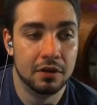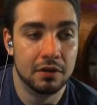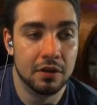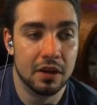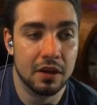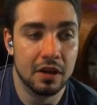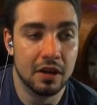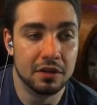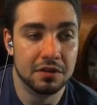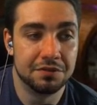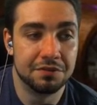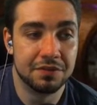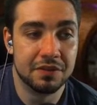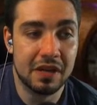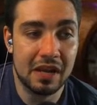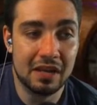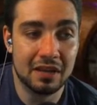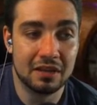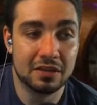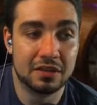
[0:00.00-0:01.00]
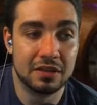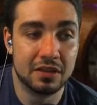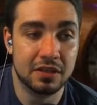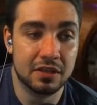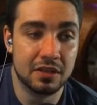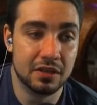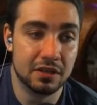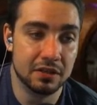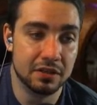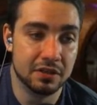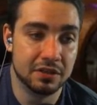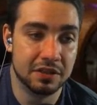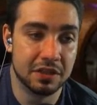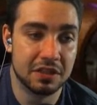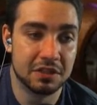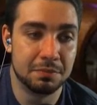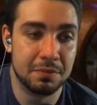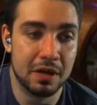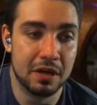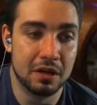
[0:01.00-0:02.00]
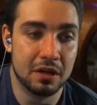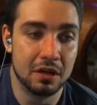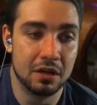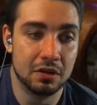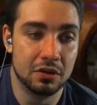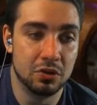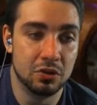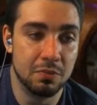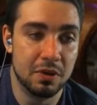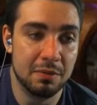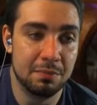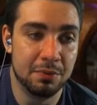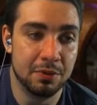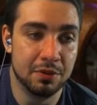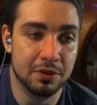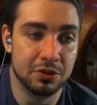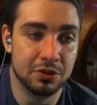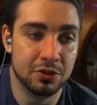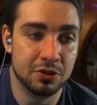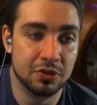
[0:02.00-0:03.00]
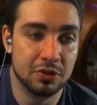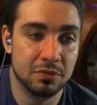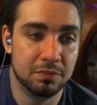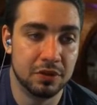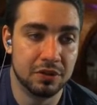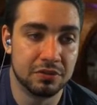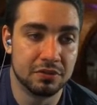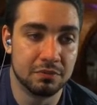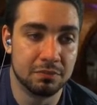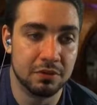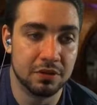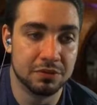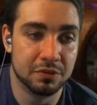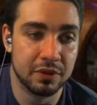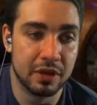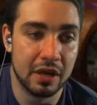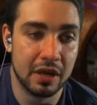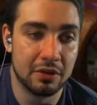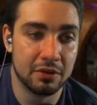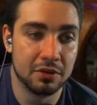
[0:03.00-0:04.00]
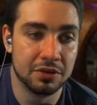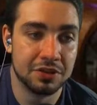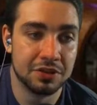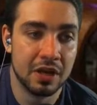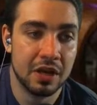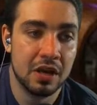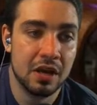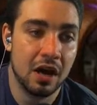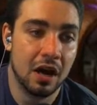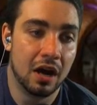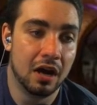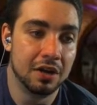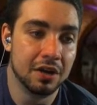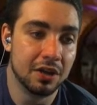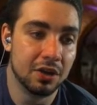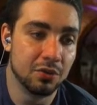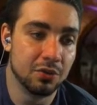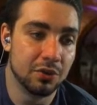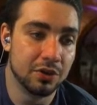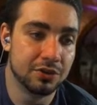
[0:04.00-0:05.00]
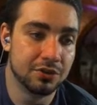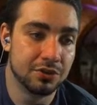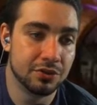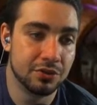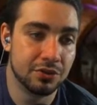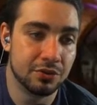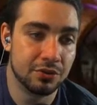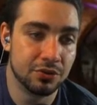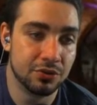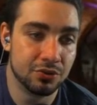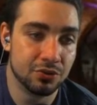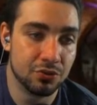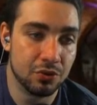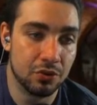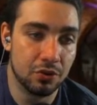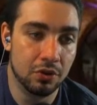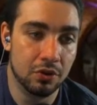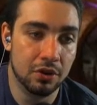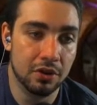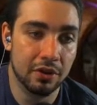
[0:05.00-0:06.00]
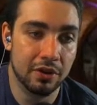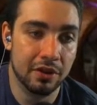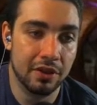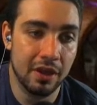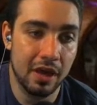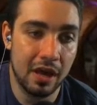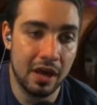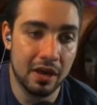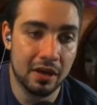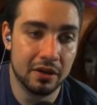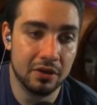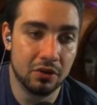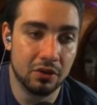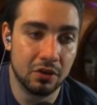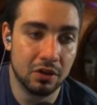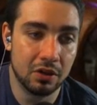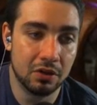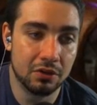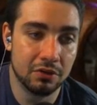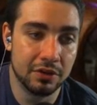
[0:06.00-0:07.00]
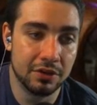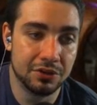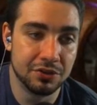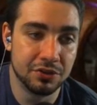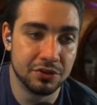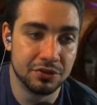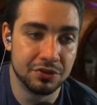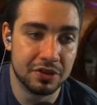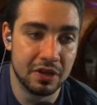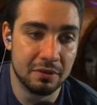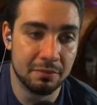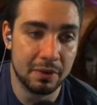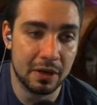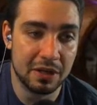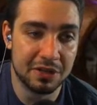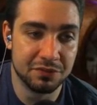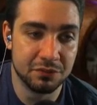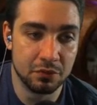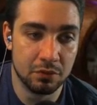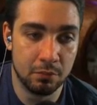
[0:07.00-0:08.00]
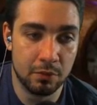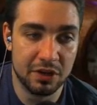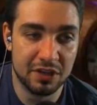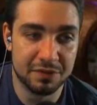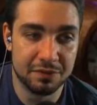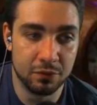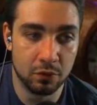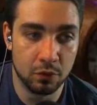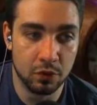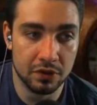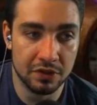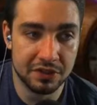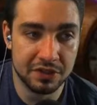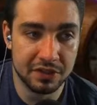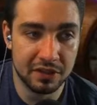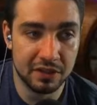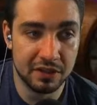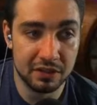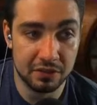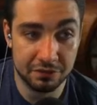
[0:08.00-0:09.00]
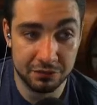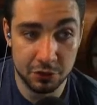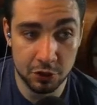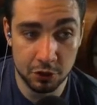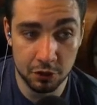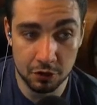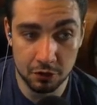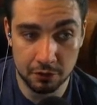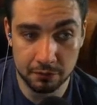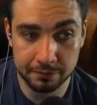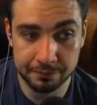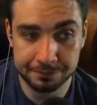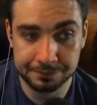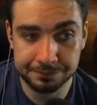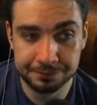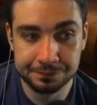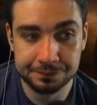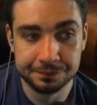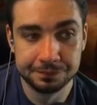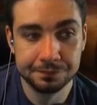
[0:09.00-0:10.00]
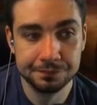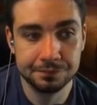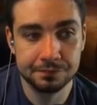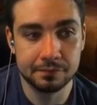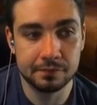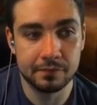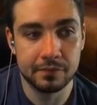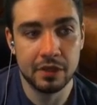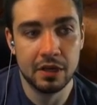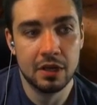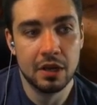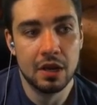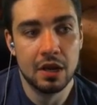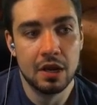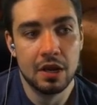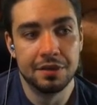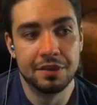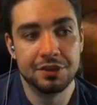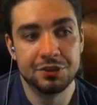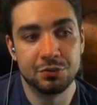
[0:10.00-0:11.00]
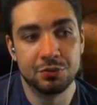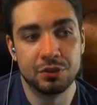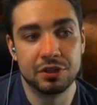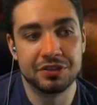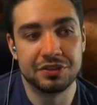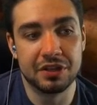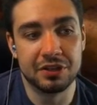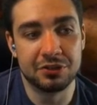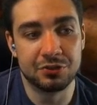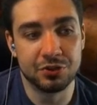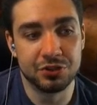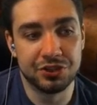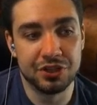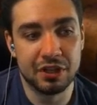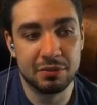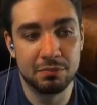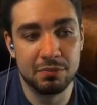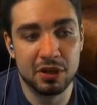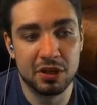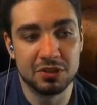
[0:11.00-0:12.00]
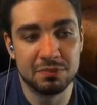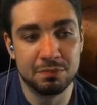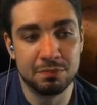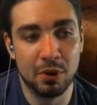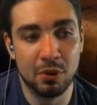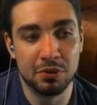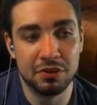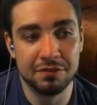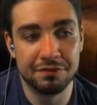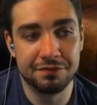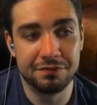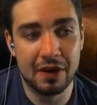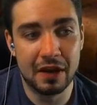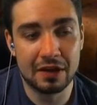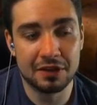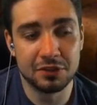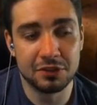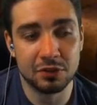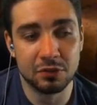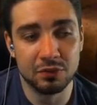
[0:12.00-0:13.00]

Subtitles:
And Finality is 6 mana. You may put 2 +1/+1 counters on a creature you control, then all creatures get -4/-4 until end of turn. This one is interesting because both effects are